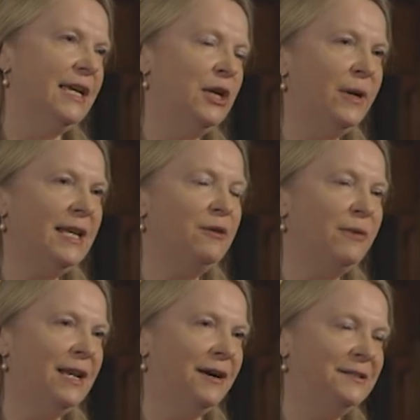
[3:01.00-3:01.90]
he quickly
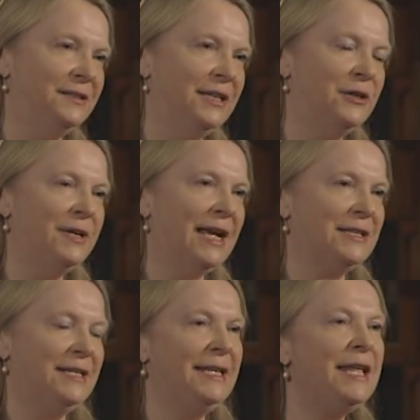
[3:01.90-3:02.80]
realised that he couldn't
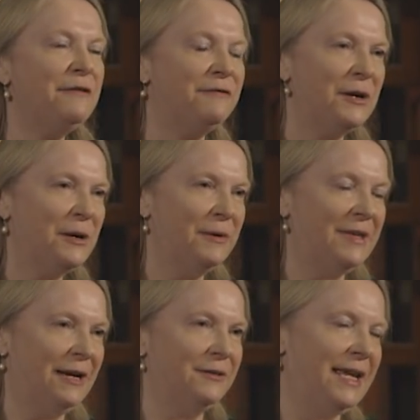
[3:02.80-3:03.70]
actually live
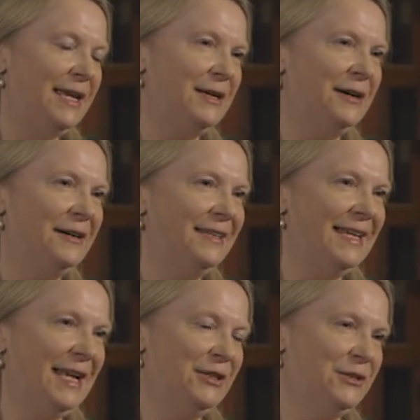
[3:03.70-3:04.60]
without Hagar and
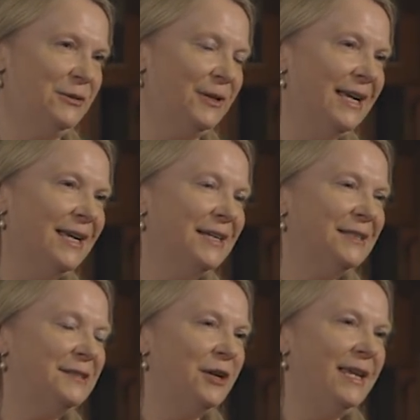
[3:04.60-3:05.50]
the Angel.
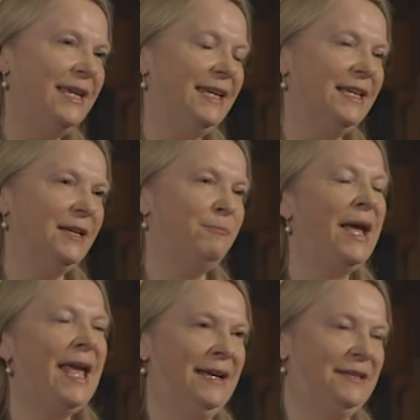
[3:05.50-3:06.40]
So he
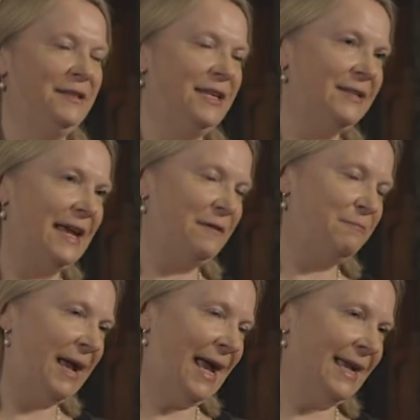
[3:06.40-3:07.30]
begged that he could have
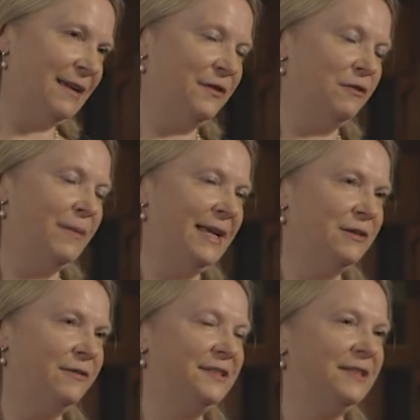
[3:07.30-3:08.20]
it back for the
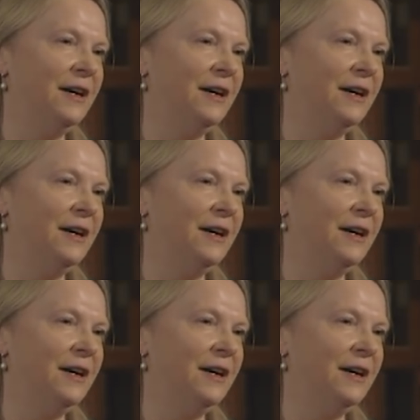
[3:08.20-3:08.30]
remainder of his